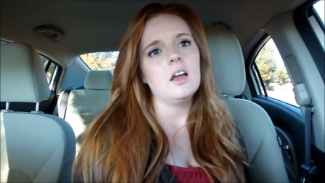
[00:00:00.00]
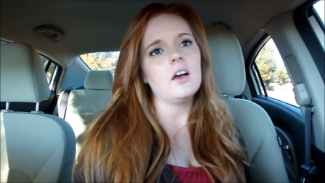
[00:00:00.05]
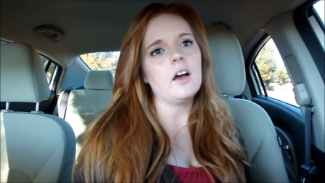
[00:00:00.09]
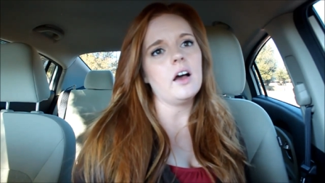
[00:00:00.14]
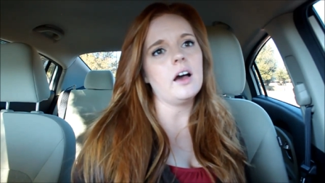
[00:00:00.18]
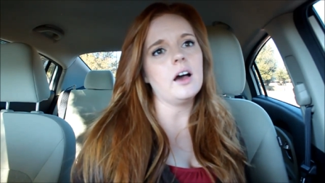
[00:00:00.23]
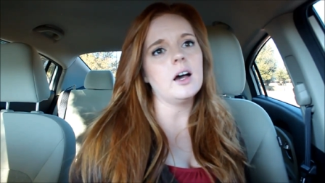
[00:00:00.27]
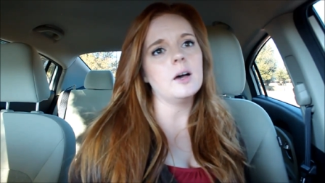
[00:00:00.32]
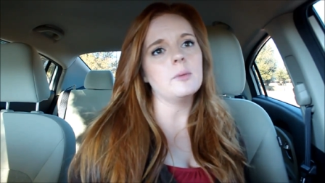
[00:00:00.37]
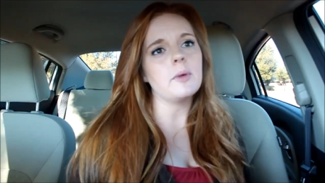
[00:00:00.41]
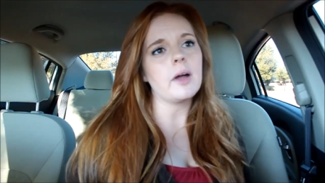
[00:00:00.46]

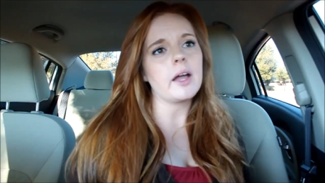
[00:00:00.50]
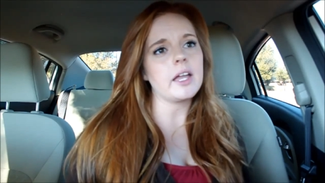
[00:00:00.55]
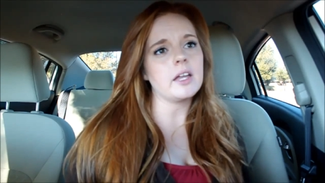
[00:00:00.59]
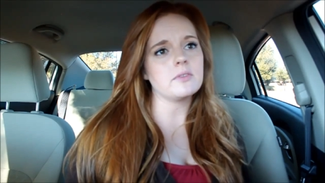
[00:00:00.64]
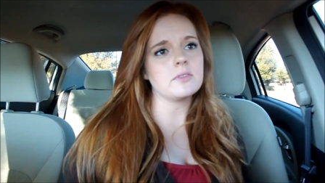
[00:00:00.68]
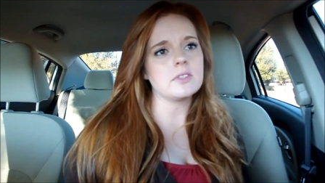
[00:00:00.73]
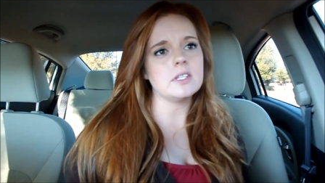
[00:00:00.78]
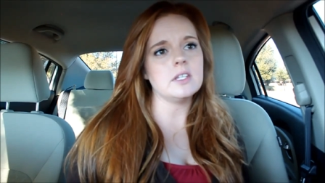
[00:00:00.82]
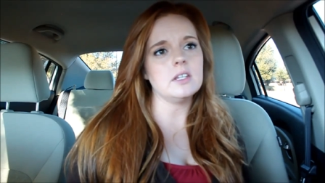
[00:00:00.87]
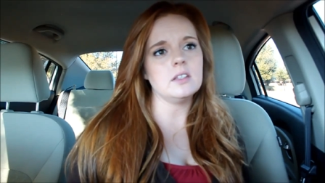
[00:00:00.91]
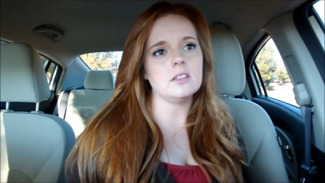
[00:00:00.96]
um, I have
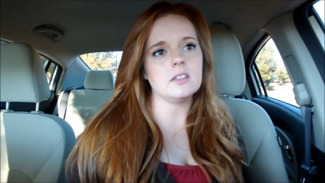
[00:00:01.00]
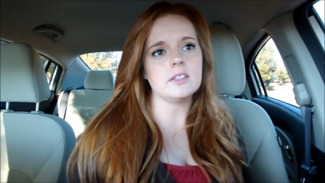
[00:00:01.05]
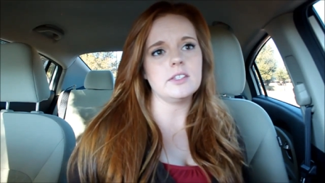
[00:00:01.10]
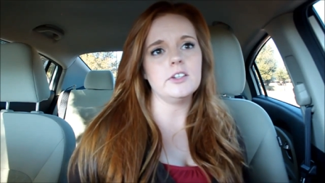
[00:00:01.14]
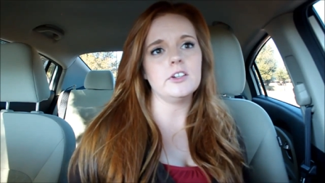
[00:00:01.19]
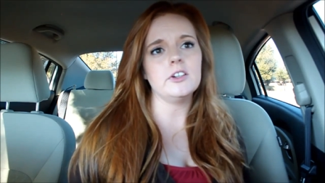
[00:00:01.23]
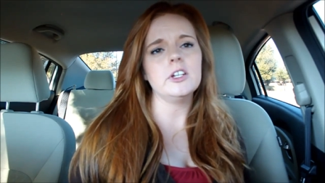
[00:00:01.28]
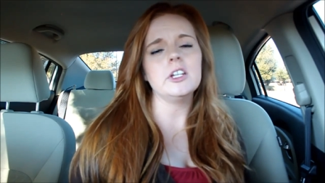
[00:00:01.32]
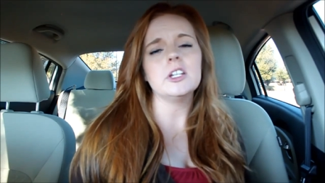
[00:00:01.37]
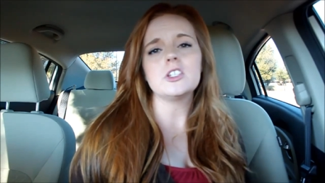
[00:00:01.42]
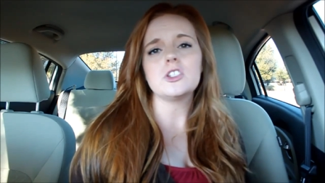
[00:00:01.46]
seen
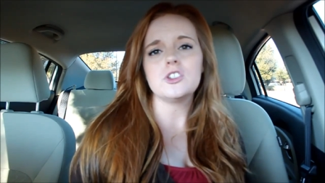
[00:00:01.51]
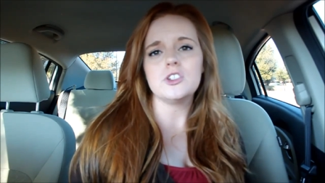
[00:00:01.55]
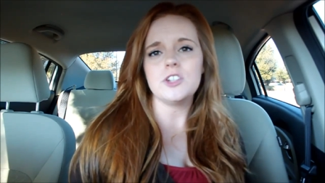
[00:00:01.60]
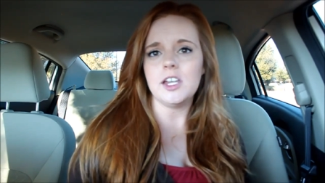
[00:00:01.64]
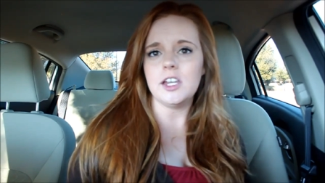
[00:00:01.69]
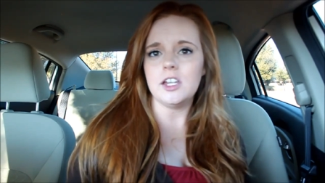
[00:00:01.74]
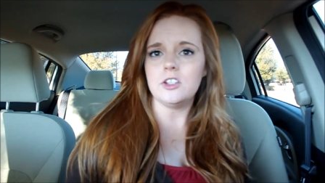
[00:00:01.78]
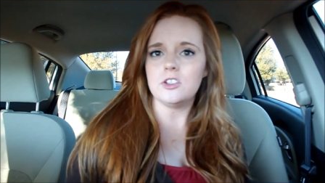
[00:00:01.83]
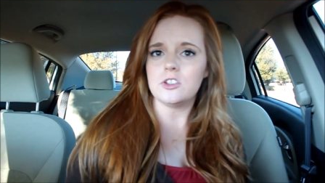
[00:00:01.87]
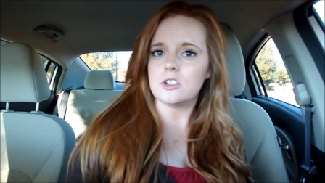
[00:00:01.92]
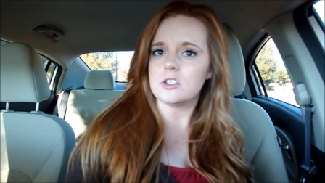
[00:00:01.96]
serious
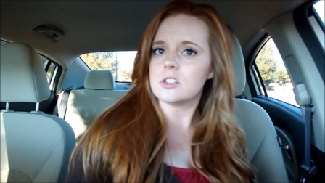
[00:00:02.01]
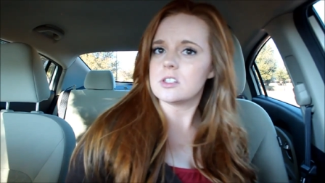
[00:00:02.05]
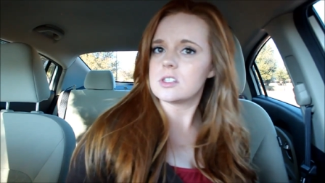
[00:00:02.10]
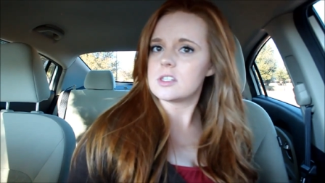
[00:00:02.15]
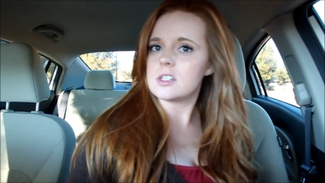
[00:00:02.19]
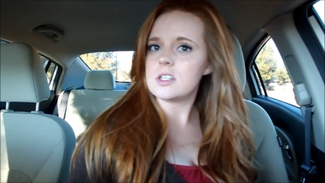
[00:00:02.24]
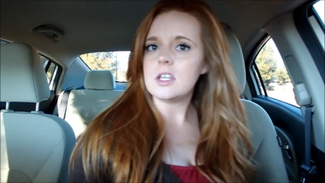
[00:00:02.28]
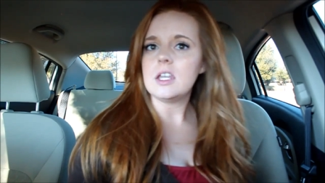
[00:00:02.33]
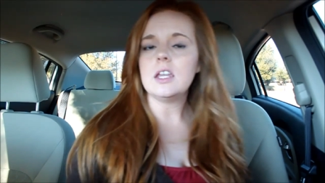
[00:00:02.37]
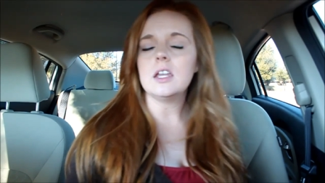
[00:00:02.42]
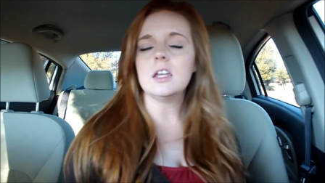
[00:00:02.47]

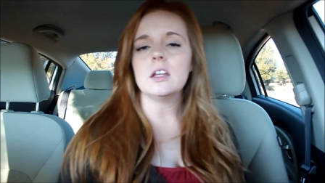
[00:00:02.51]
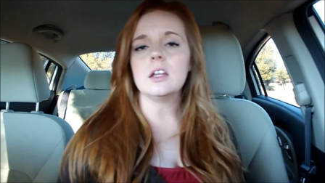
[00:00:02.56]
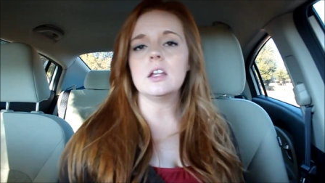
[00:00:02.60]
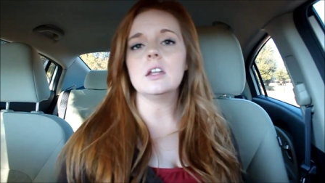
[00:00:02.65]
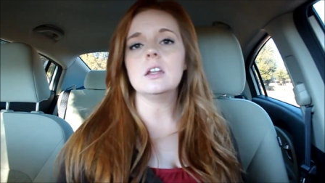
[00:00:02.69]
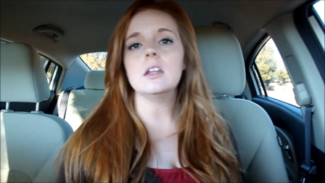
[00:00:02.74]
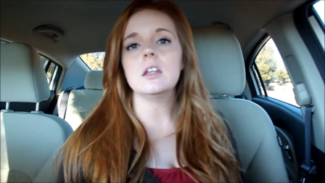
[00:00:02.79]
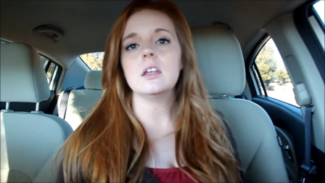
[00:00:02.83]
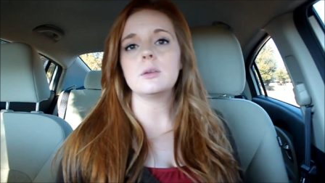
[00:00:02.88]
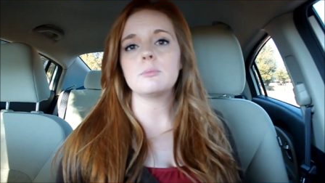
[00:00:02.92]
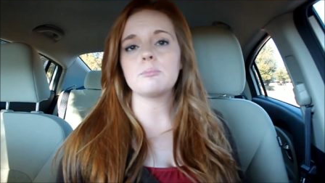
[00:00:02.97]
changes
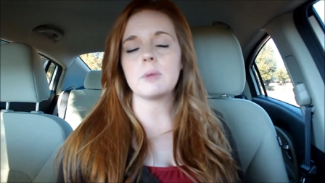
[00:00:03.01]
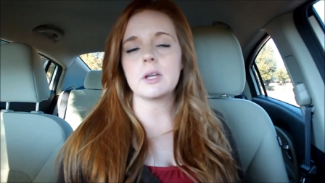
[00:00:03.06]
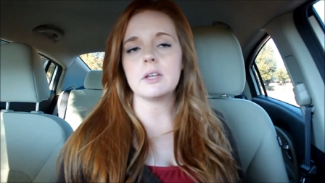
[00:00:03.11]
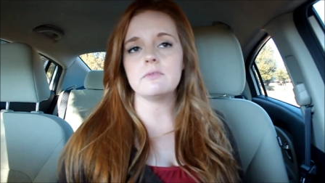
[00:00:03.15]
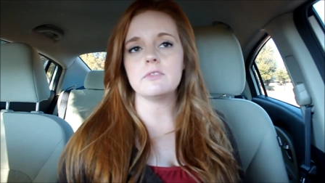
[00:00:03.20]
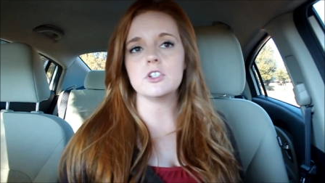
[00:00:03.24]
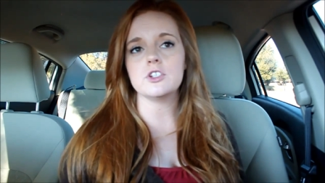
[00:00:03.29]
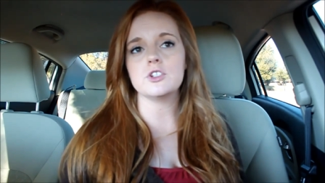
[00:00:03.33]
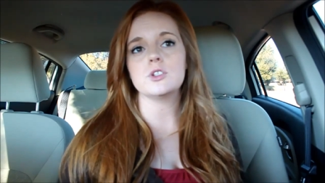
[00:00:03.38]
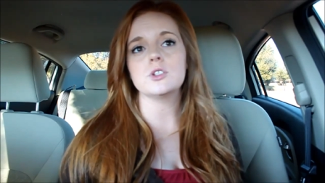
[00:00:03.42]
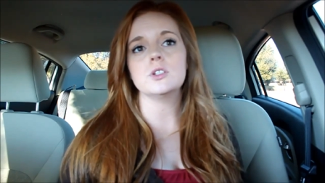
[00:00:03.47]
in my
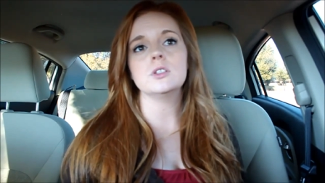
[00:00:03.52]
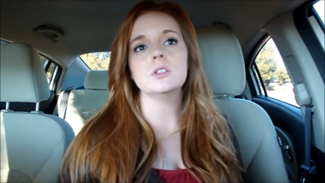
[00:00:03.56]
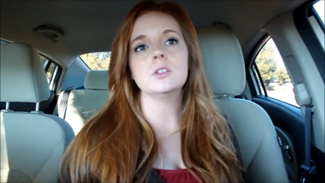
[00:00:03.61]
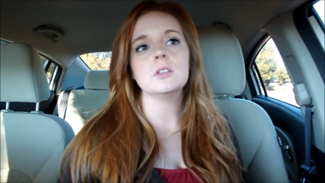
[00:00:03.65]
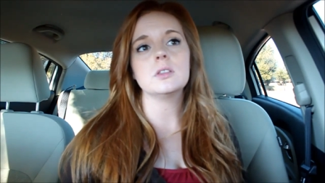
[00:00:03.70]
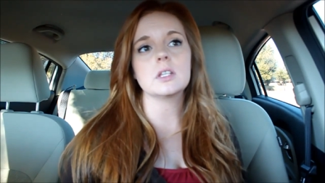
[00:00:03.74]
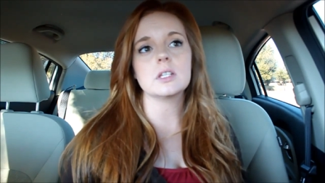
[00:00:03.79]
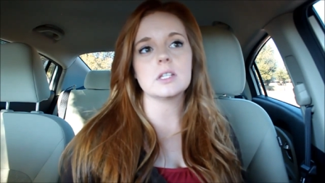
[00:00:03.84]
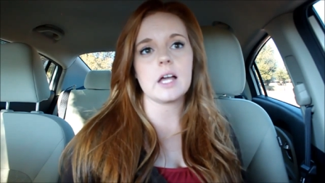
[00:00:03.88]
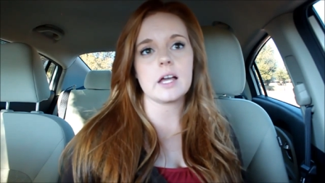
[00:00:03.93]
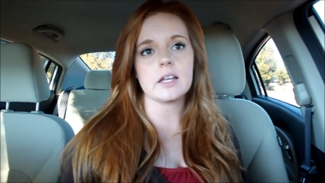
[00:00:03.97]
vision
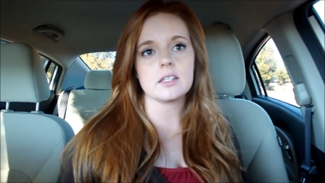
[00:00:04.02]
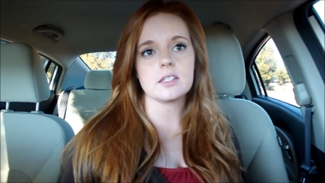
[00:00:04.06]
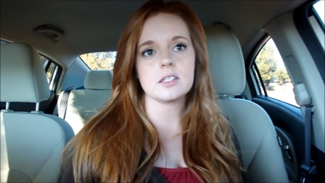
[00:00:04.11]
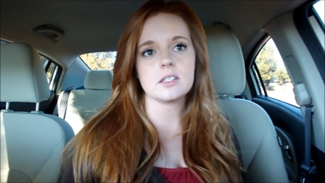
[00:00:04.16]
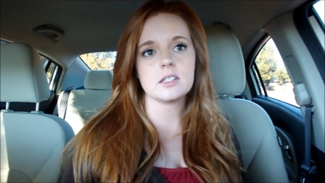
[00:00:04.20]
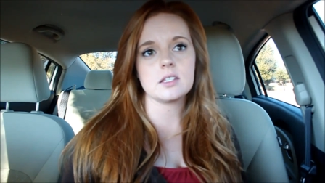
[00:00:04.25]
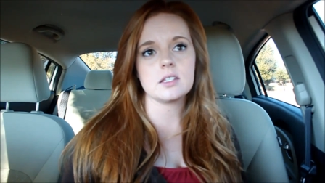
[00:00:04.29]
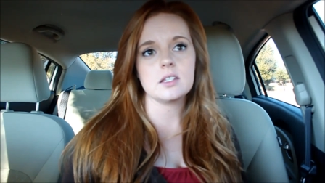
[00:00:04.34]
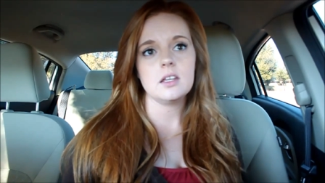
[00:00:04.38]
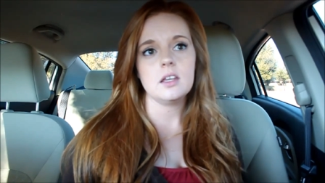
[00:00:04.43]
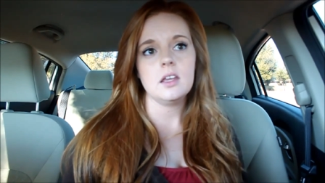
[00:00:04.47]
the
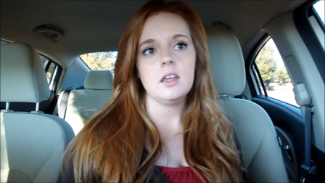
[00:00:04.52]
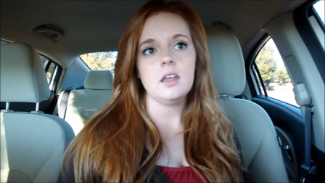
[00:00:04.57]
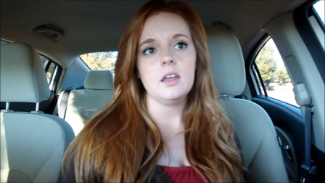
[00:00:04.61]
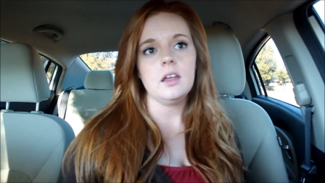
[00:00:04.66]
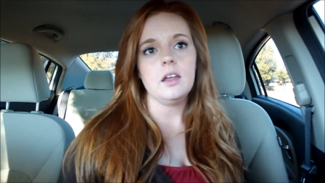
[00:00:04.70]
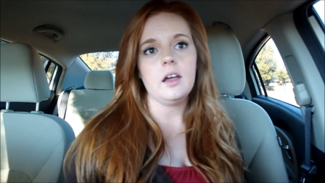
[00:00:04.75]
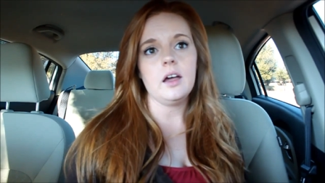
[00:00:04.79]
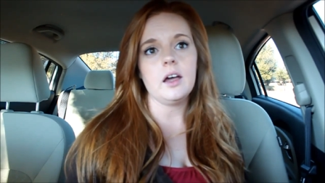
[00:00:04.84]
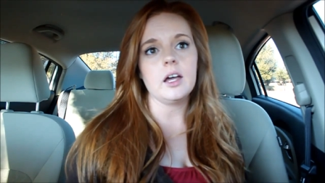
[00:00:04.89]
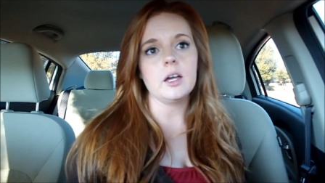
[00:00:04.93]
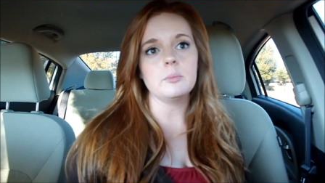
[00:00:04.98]
last
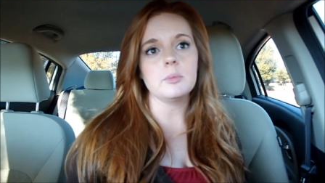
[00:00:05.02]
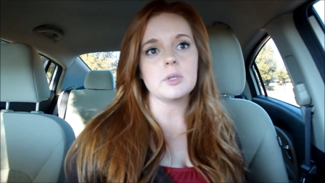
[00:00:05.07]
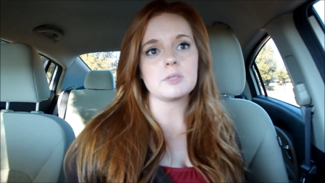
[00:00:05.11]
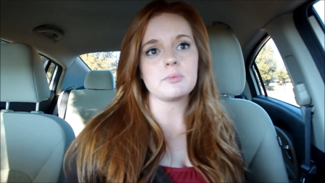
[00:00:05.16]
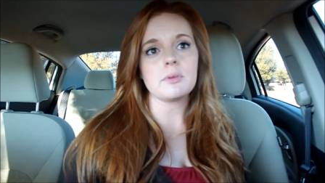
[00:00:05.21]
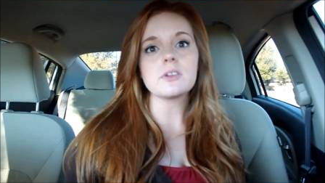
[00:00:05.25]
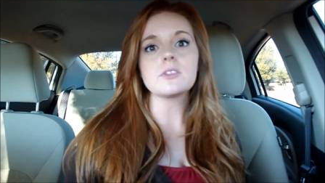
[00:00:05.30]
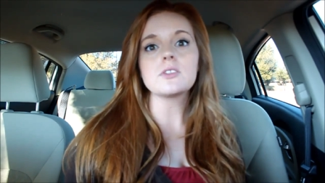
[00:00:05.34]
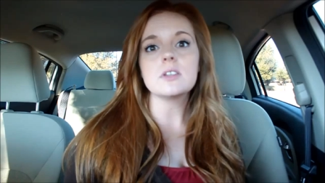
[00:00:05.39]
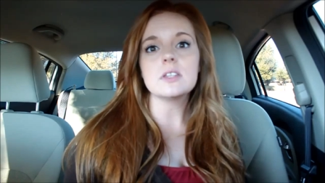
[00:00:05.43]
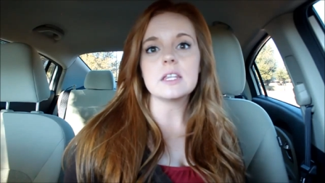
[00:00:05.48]
um,
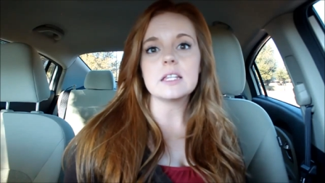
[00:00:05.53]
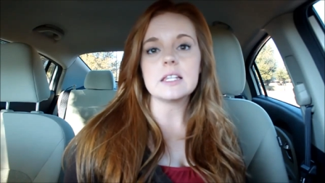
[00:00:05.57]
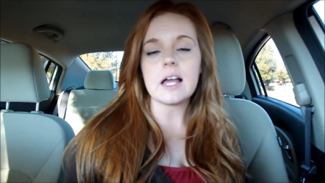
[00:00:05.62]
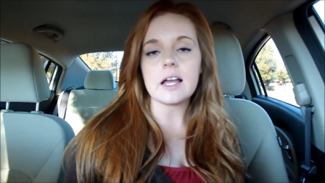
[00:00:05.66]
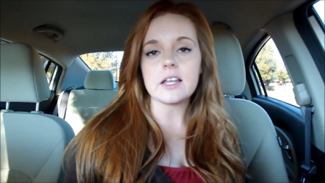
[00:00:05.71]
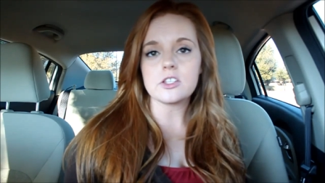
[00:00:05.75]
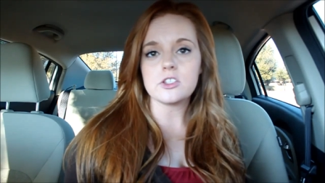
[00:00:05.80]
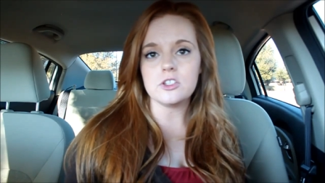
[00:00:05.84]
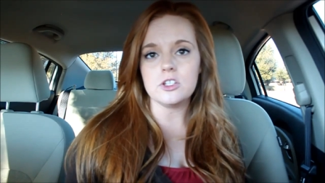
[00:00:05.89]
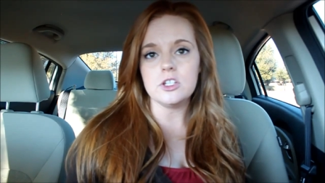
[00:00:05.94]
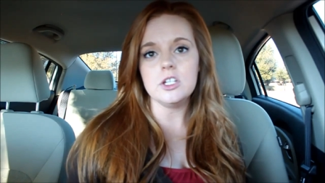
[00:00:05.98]
especially the
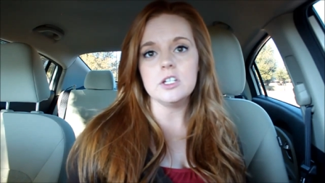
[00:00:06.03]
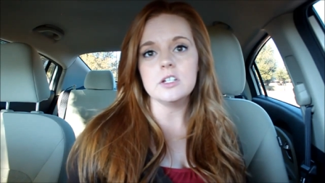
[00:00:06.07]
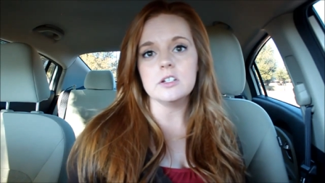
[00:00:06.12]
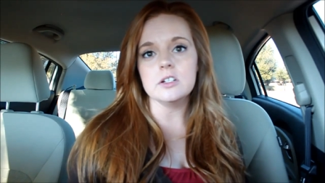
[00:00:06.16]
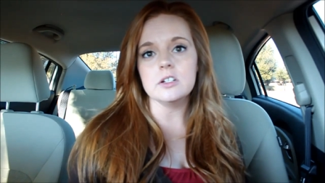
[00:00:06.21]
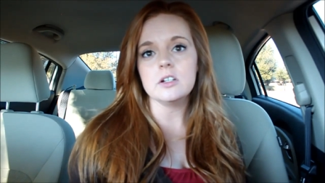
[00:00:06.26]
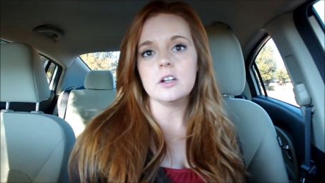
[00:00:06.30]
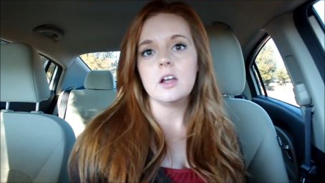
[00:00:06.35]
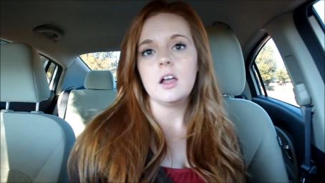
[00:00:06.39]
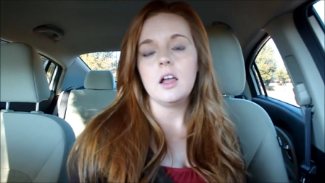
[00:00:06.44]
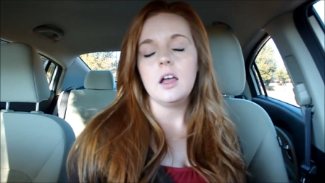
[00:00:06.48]
last year.